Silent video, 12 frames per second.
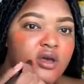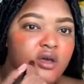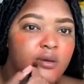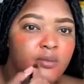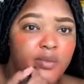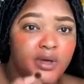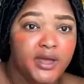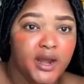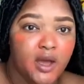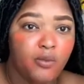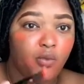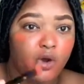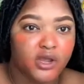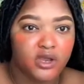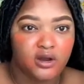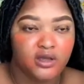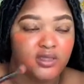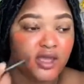But I'm working
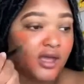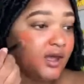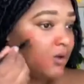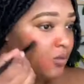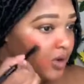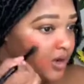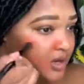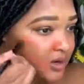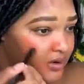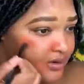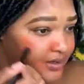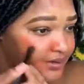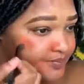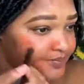on that. I'm working on